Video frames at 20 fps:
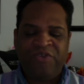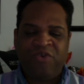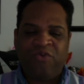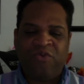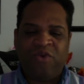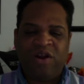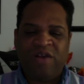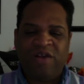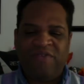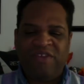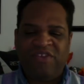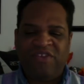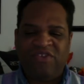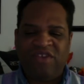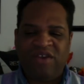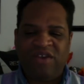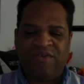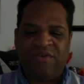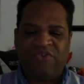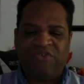one of these
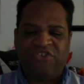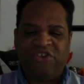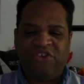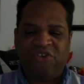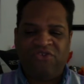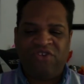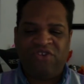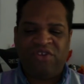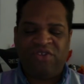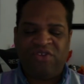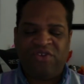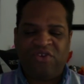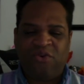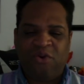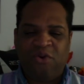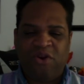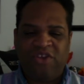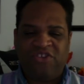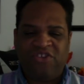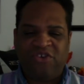Negro children of the
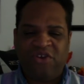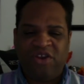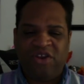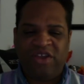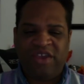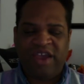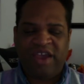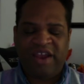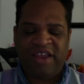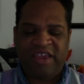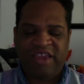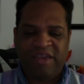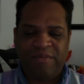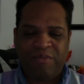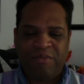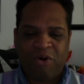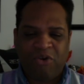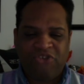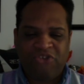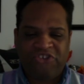corn is going to get
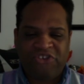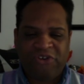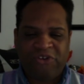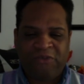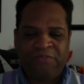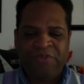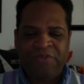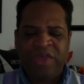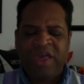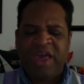emotional,